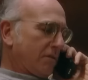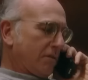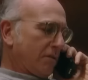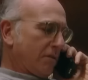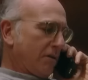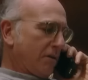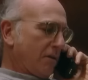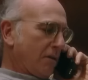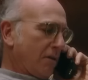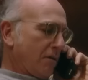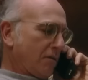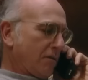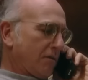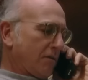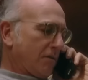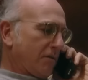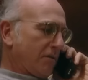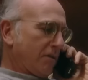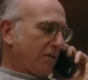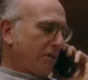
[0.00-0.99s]
to
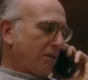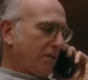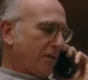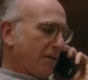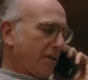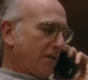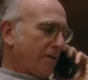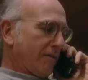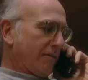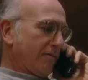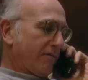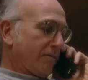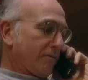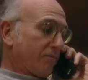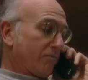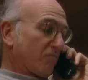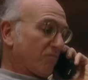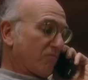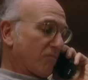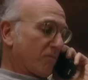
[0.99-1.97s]
see
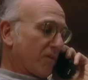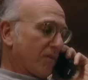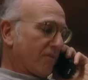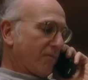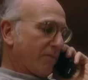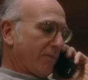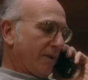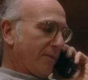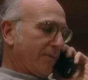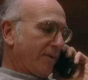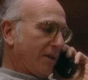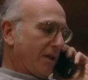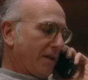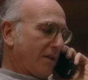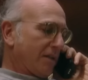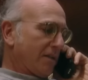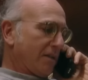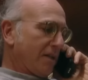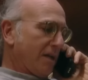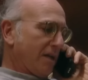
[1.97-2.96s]
maybe I
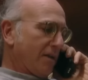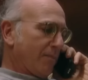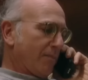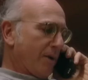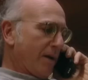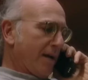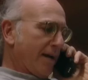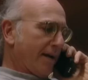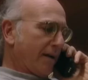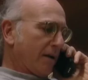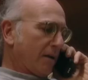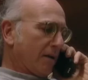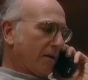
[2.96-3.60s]
could get it back.